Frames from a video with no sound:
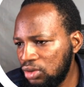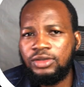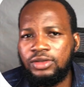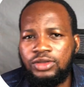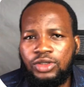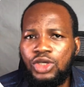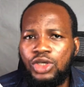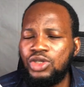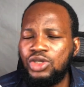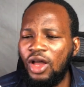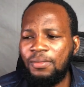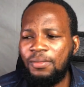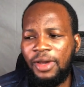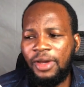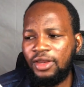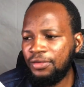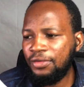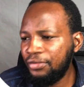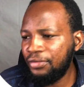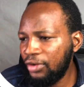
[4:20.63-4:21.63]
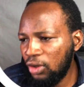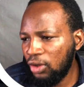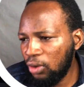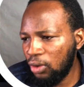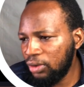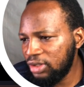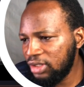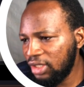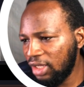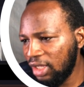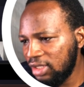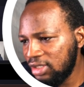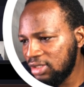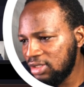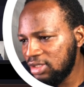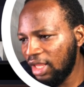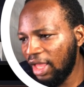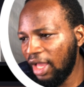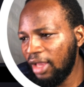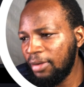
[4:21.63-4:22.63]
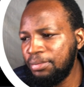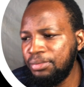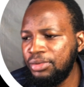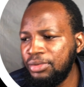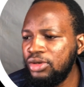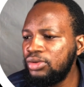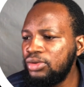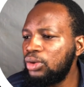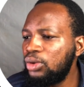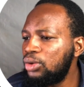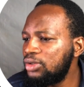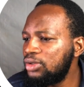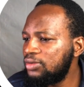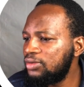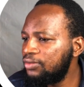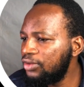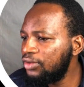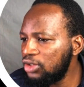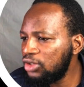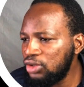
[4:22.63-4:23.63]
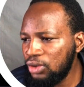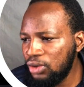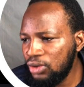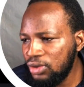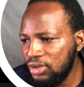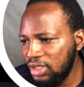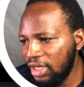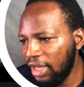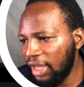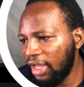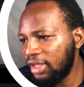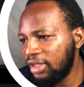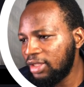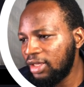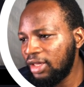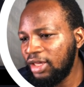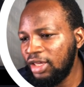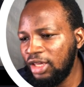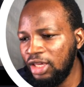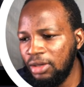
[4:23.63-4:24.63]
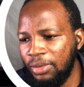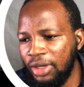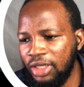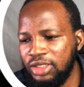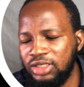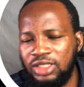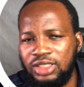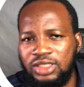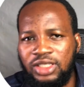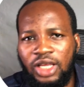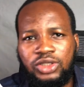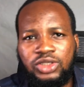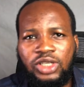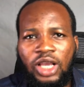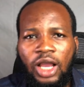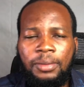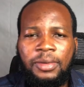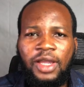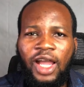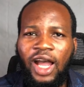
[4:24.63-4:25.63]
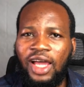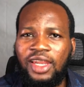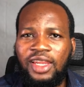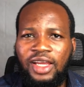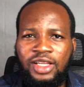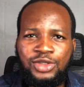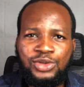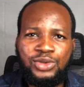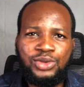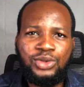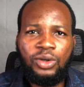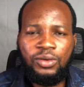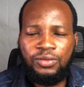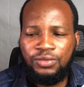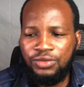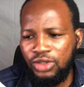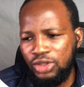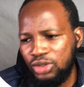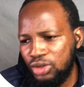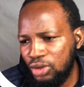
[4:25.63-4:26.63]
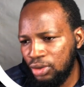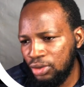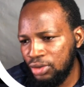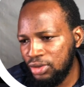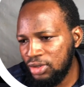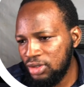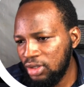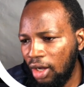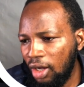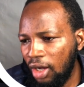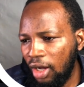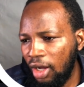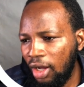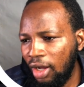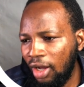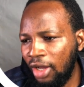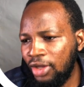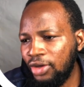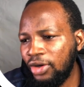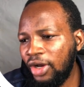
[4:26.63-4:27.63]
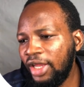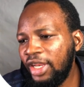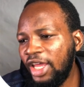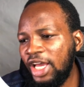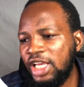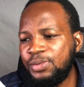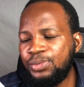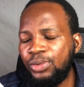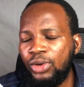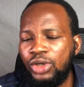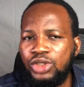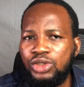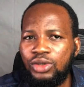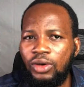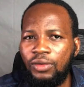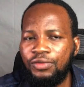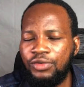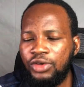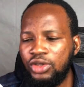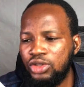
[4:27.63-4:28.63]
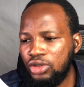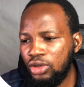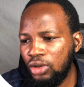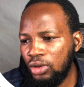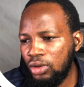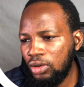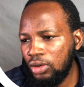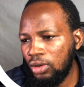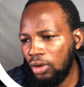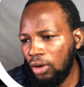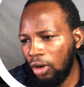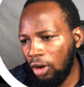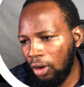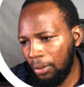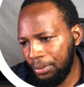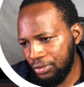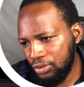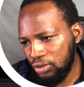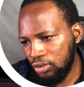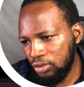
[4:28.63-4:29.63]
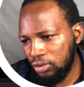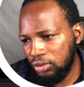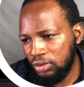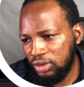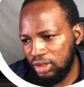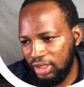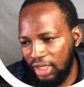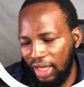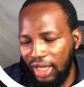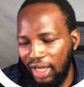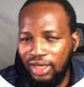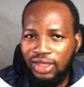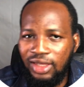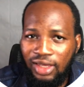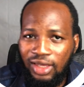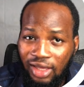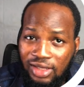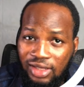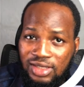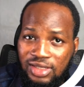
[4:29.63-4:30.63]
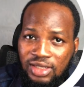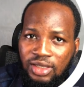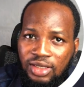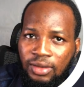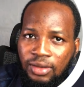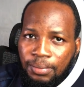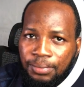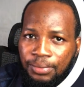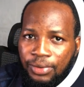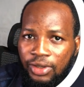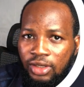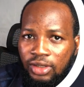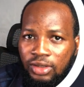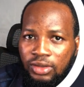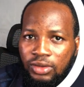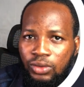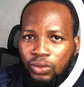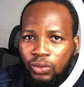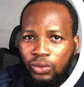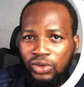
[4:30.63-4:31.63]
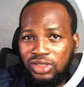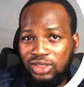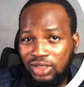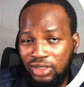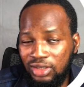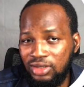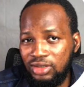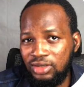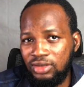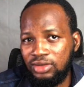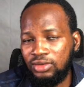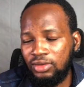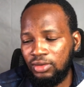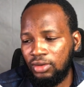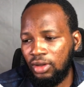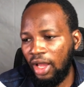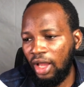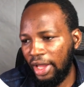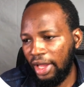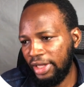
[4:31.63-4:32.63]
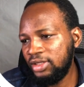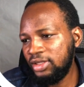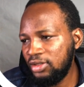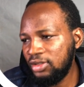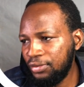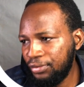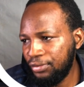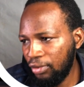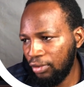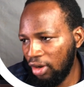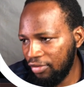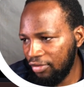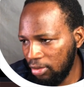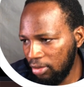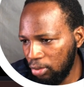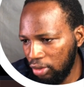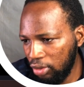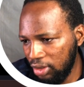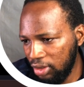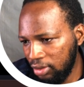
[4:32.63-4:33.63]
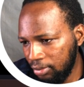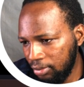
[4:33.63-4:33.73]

You also have many free content like B-rolls, videos and images that can be added to your videos and you can export your video up to 1080p which is ideal for everybody.